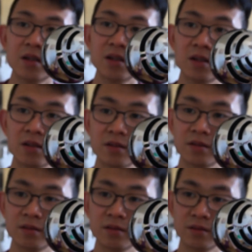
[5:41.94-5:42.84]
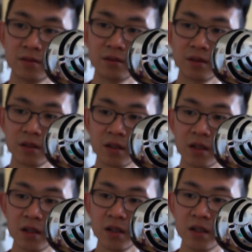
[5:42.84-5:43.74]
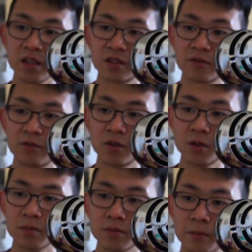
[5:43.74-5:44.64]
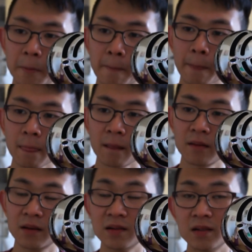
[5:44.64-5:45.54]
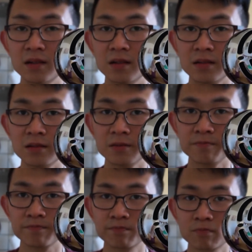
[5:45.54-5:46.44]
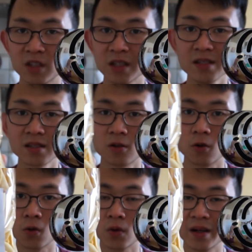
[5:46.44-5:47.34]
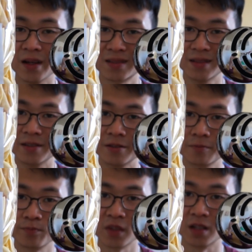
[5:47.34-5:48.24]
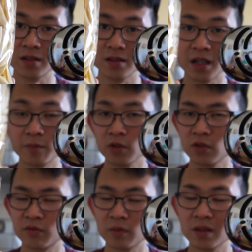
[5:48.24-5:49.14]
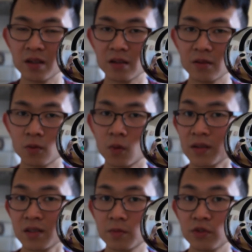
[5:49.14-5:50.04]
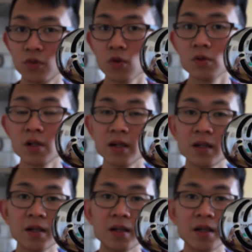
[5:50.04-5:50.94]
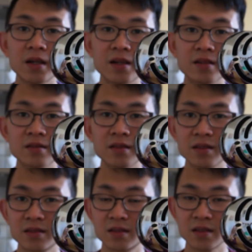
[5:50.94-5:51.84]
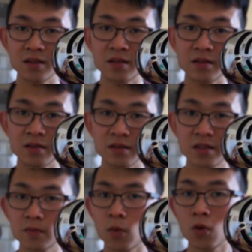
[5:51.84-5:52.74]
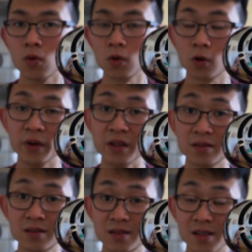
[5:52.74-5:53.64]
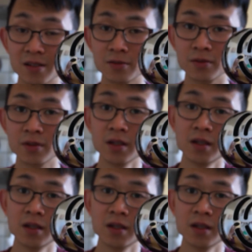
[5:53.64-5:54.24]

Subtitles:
and it's from a place called Esslingen. I happen to have been there once before, and it's a small quaint town